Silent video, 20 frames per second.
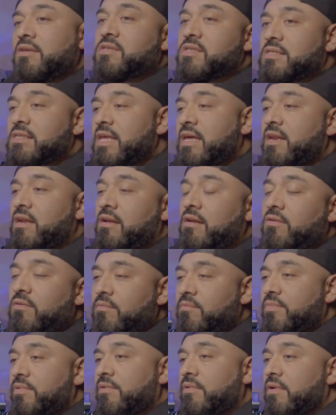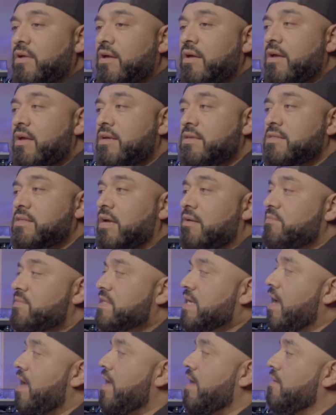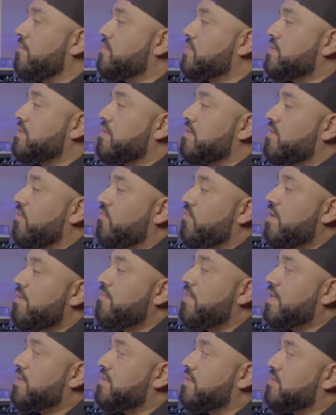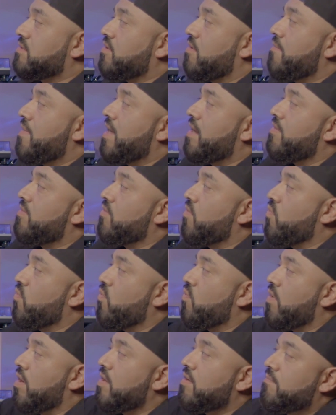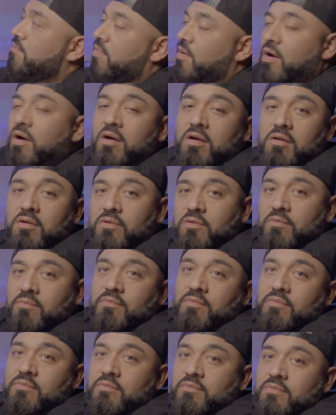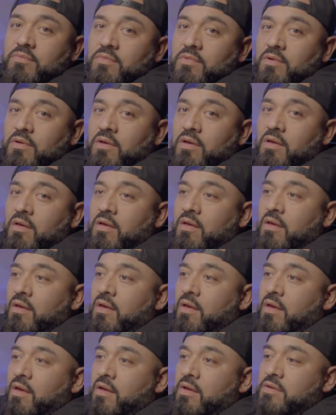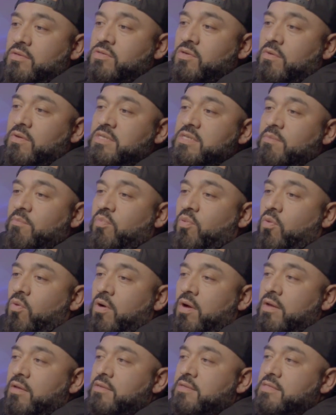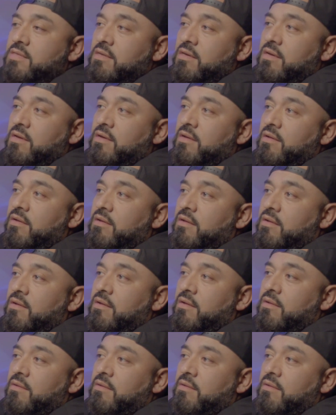and just let it loop. Sometimes the remixes come out of the 1-bar loop. So it's important to,